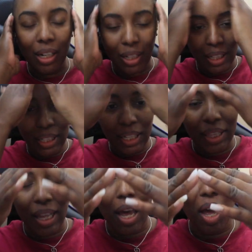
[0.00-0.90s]

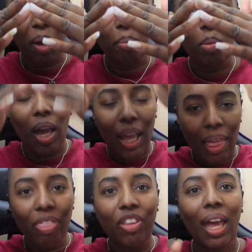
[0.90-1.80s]
clean them,
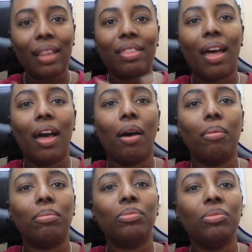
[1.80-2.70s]
get
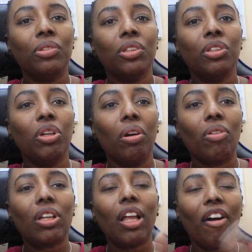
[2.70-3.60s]
them,
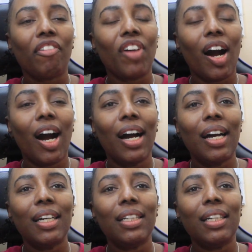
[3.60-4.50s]

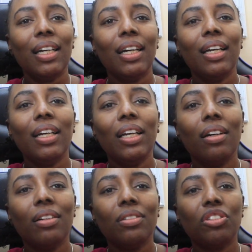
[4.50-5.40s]
clarified,
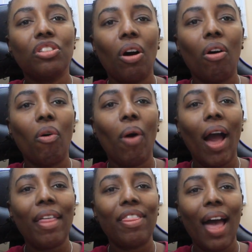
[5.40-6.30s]
so
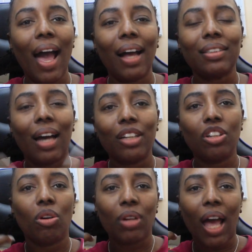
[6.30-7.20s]
that I
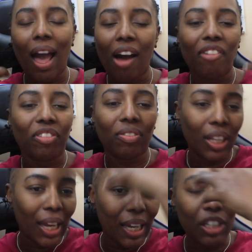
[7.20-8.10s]
don't have
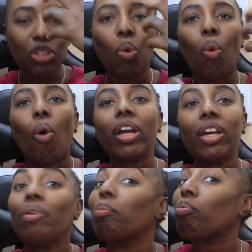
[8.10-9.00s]
flakes or
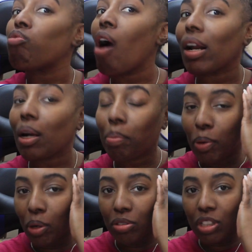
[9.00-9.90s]
even product
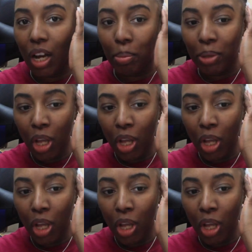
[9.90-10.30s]
buildup